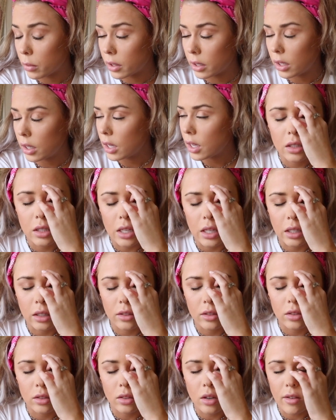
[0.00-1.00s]
but it's like
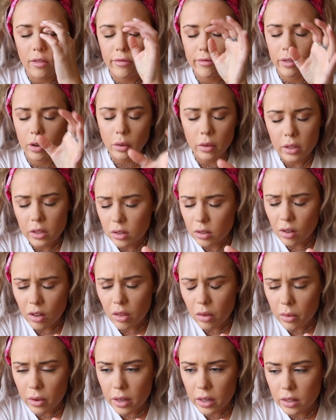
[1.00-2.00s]
not focused all
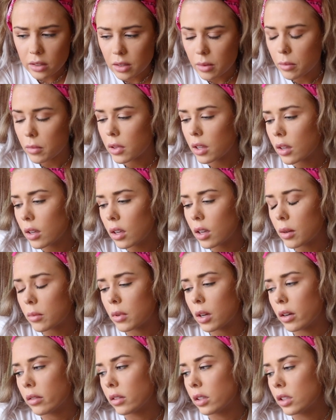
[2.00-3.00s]
the way or something. I'm
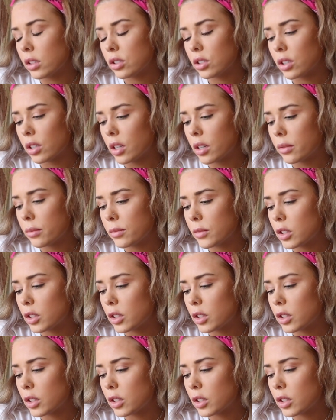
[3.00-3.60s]
not really sure.